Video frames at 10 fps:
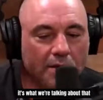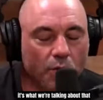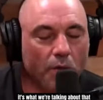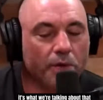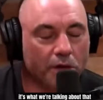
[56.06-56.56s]
it's
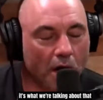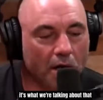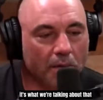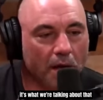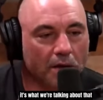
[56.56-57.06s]
what we we're
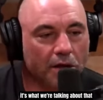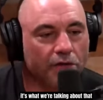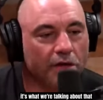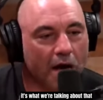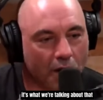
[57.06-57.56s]
talking about. That
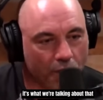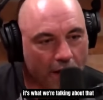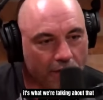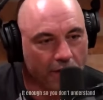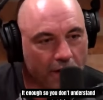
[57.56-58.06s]
you're not
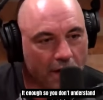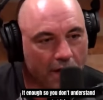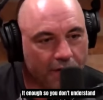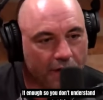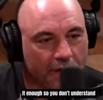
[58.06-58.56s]
around it enough,
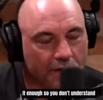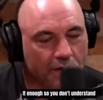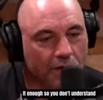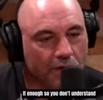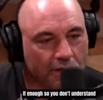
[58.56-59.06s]
yeah. so you
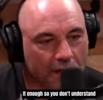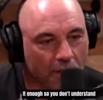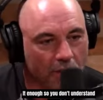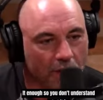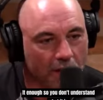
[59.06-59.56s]
don't
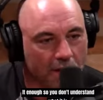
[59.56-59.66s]
understand what it